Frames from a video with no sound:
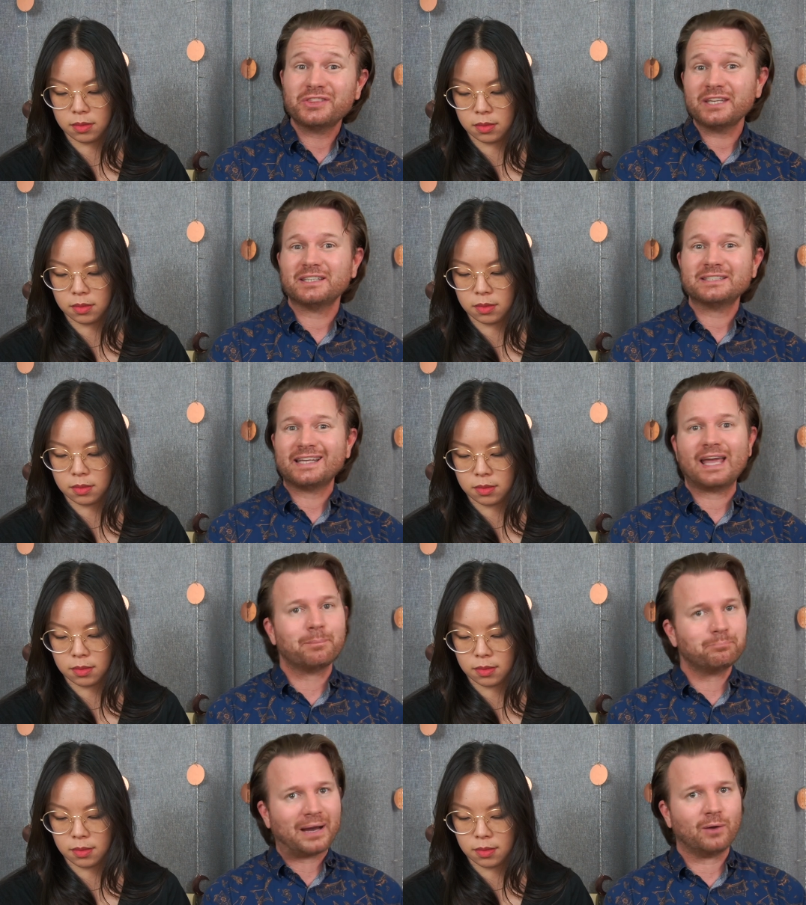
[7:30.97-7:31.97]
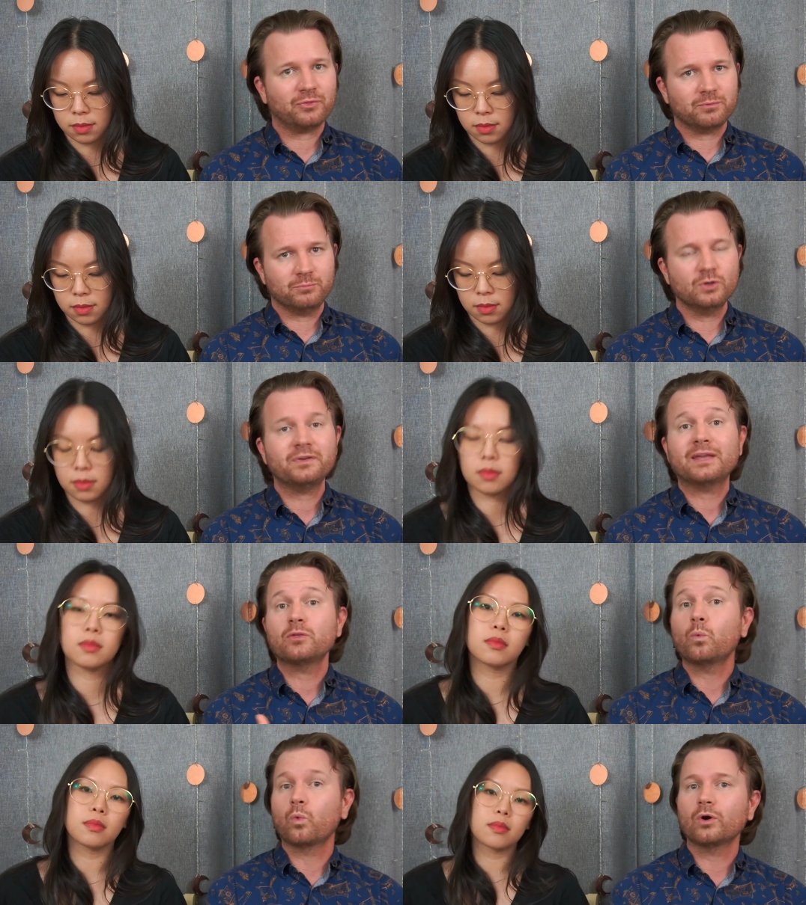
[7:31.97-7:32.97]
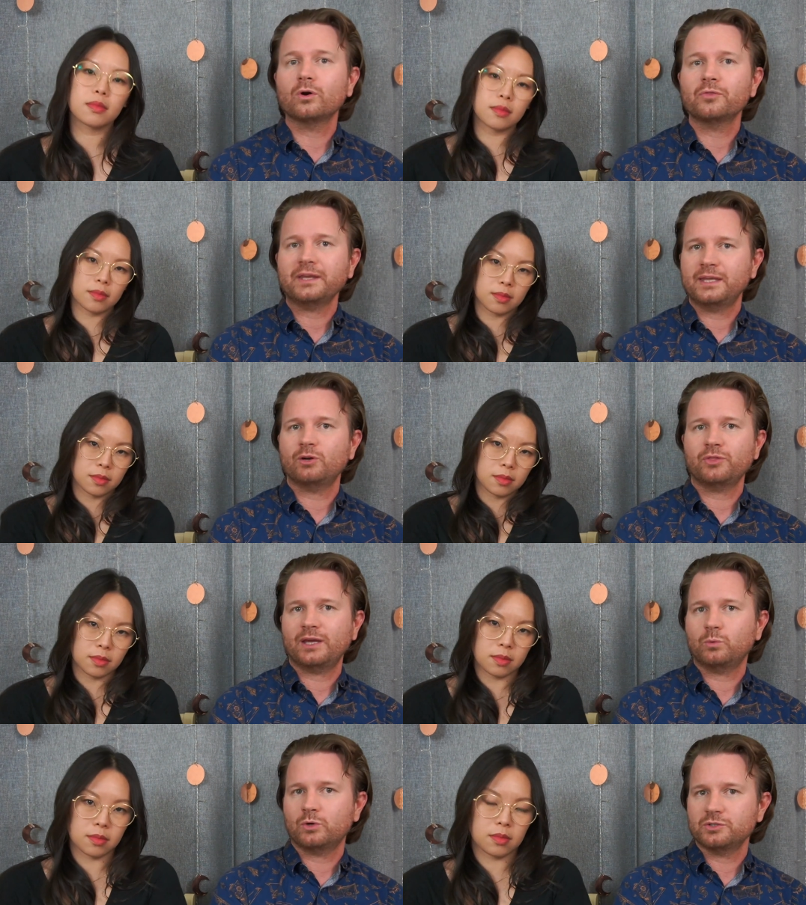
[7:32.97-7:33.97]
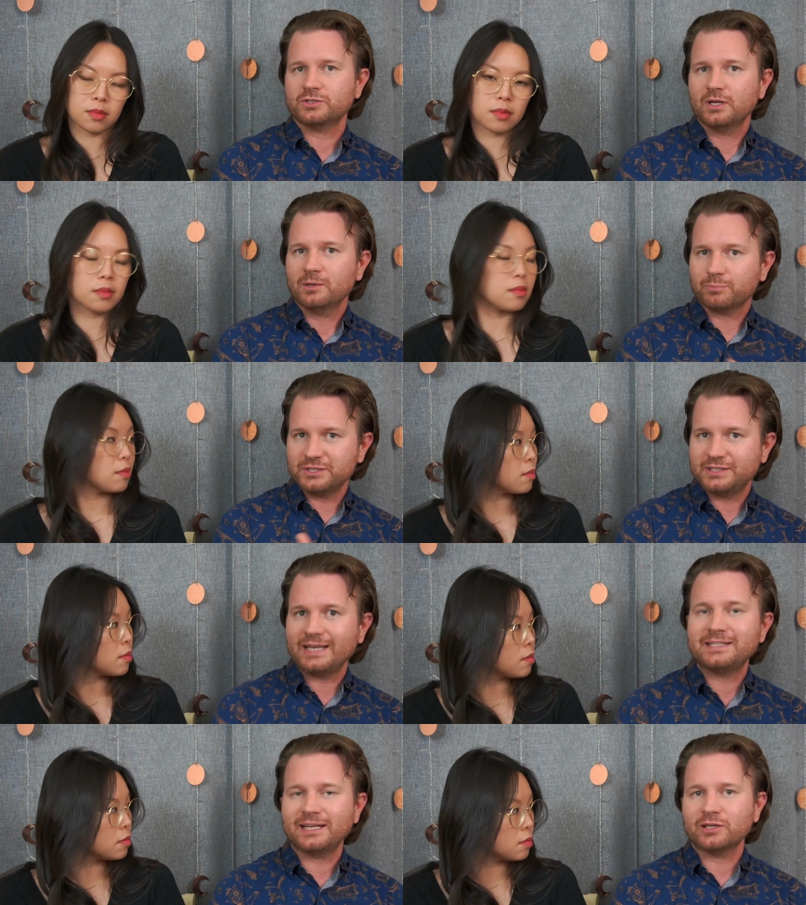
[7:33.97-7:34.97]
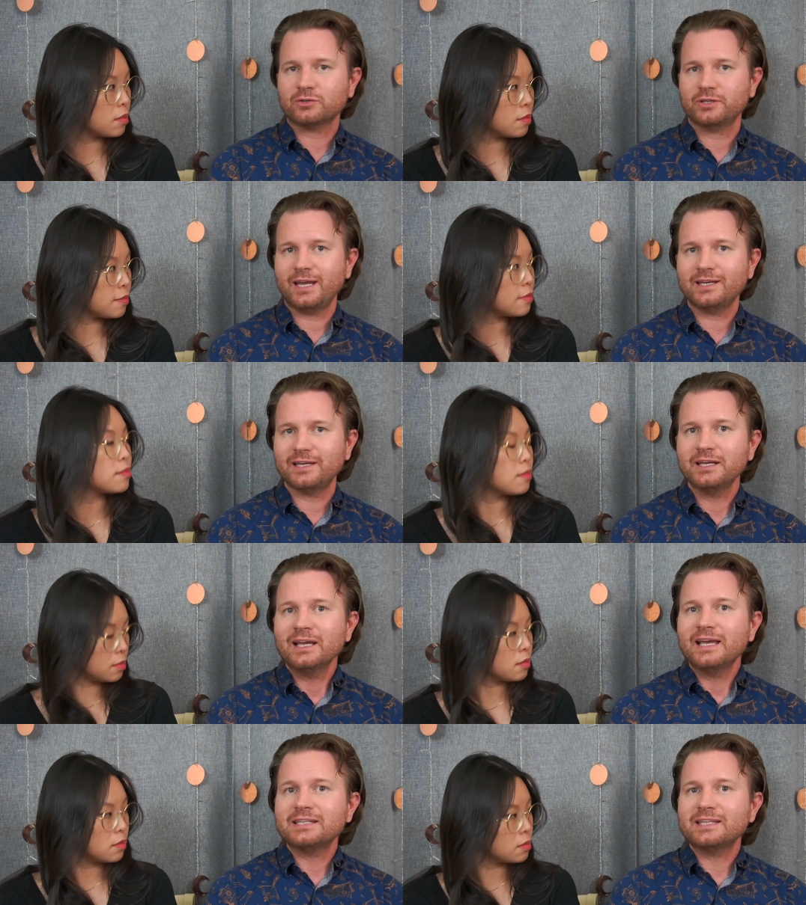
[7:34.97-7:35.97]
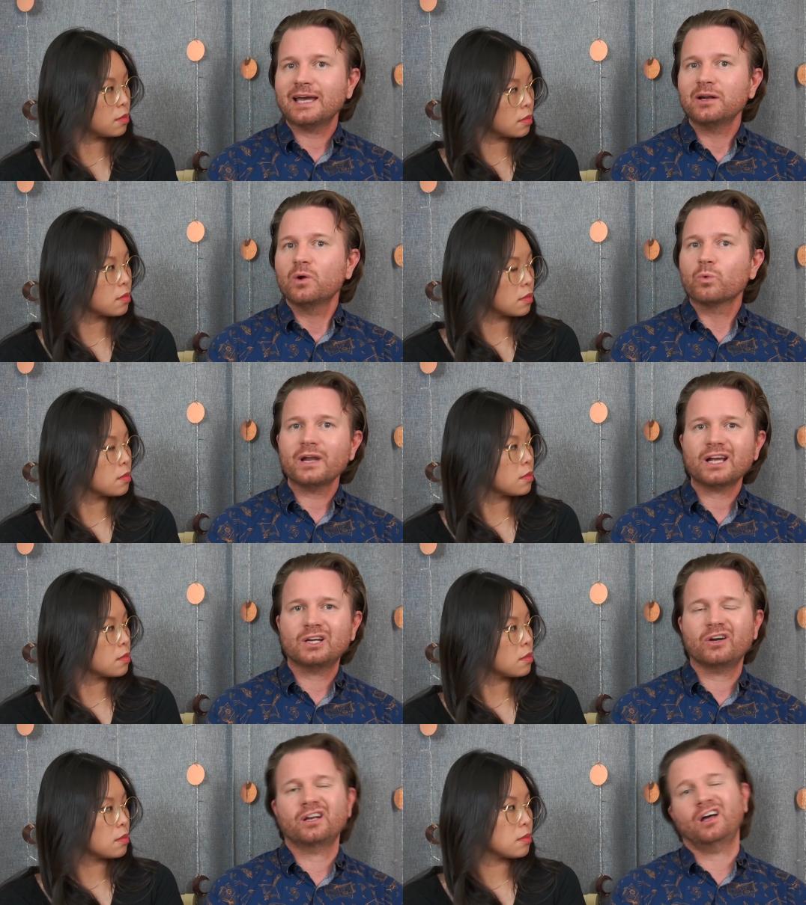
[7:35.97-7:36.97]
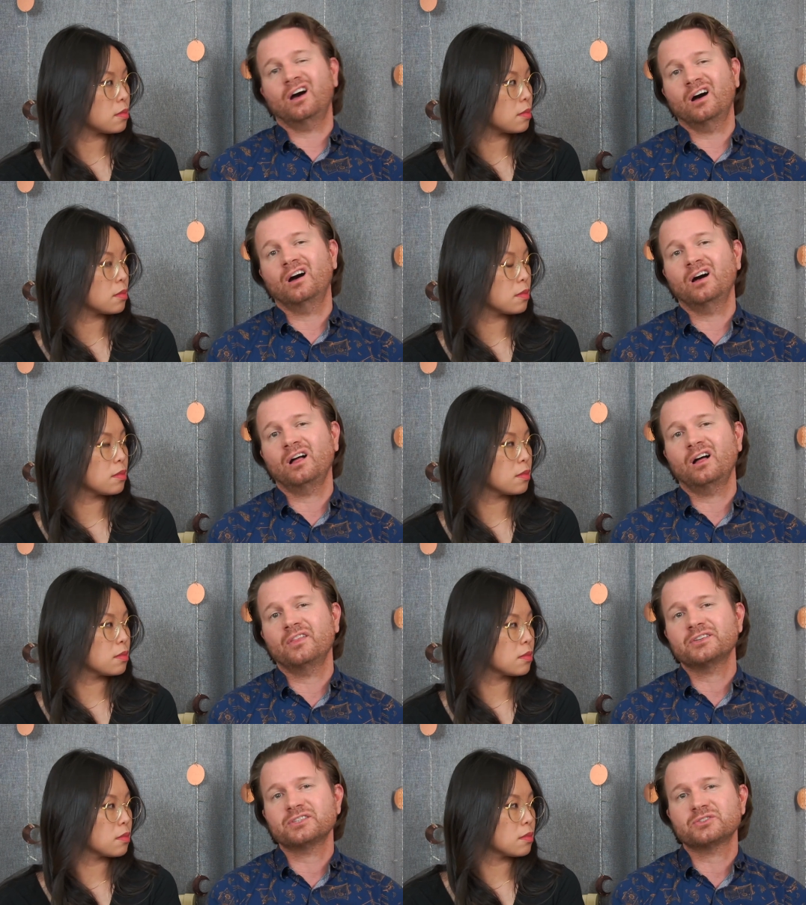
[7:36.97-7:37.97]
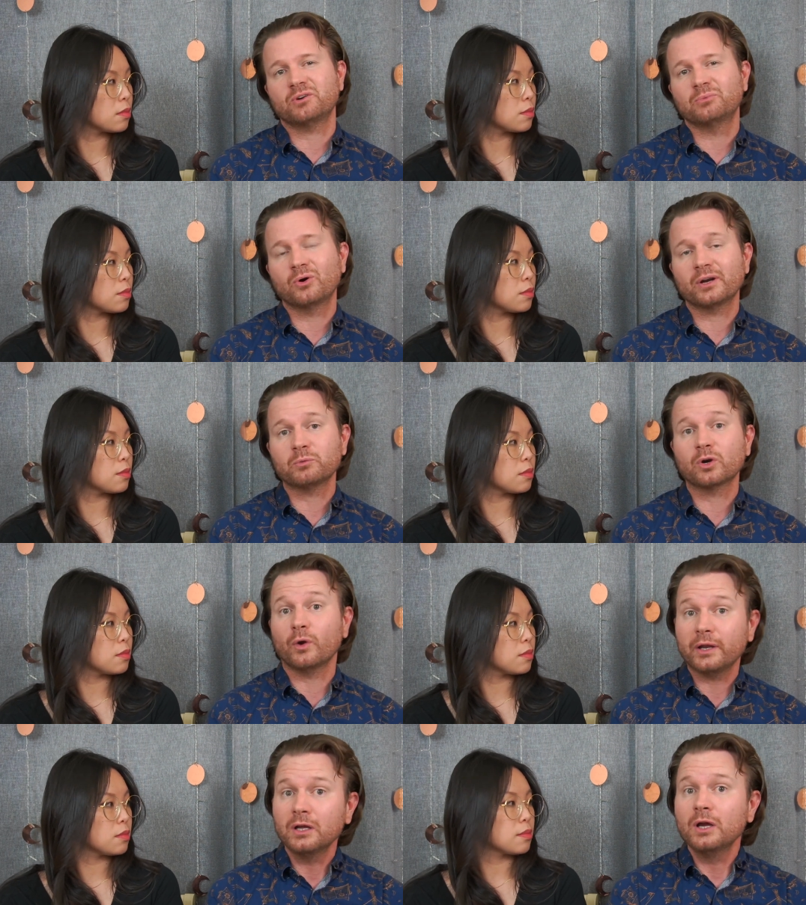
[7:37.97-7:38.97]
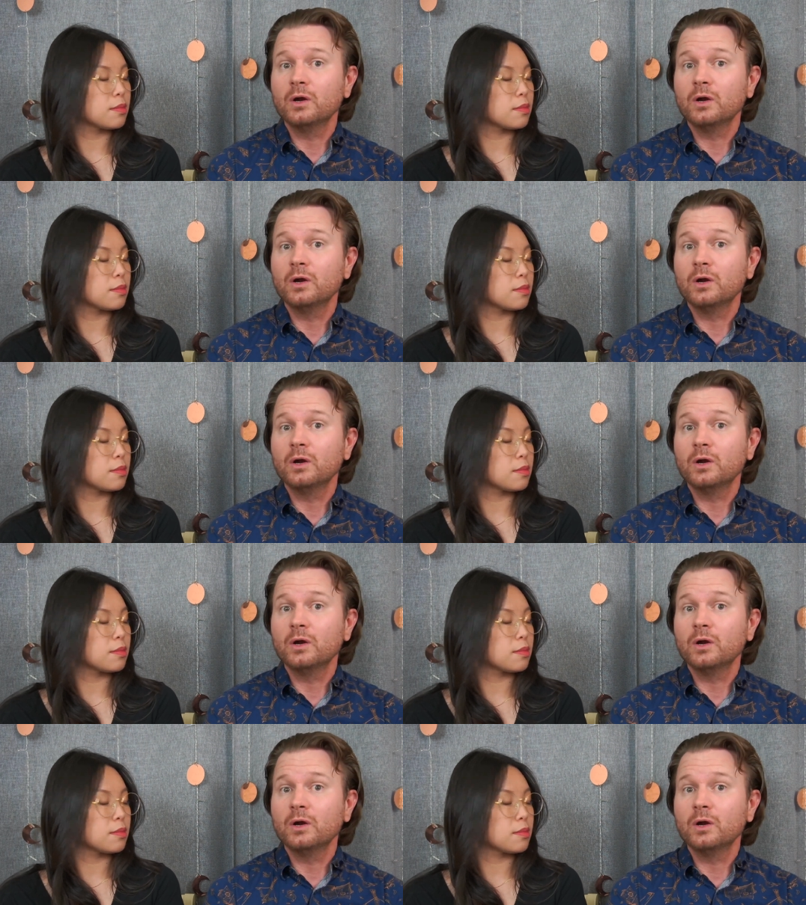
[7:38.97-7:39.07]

Speaker 1: thing to say about the movie and the world that gareth edwards presented and created is that we're not going oh this is so boring we're going